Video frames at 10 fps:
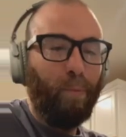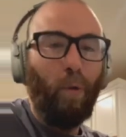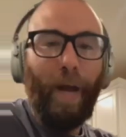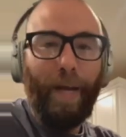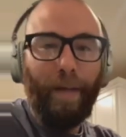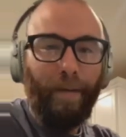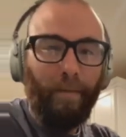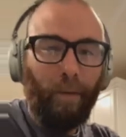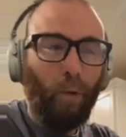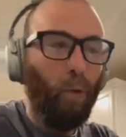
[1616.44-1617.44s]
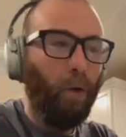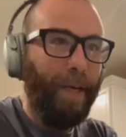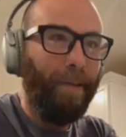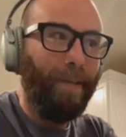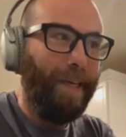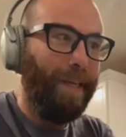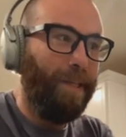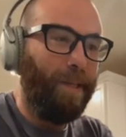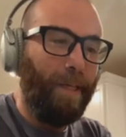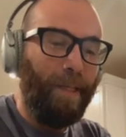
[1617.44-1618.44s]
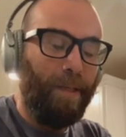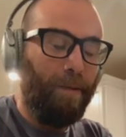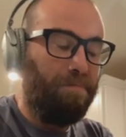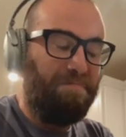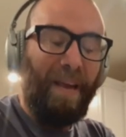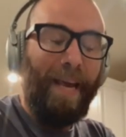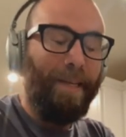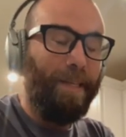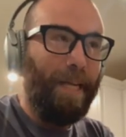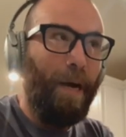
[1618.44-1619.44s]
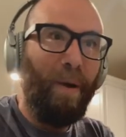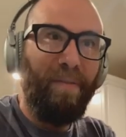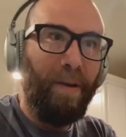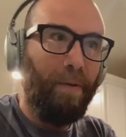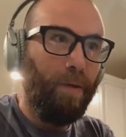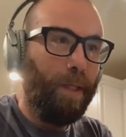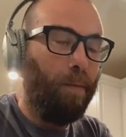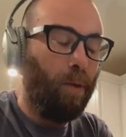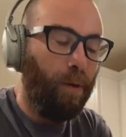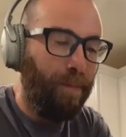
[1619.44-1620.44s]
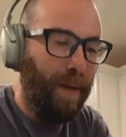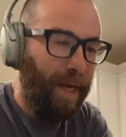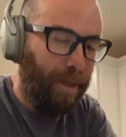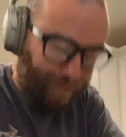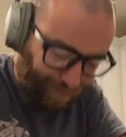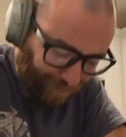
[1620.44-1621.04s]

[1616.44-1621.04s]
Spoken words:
pride and glory. Like, it's hands down my favorite tumbler to make,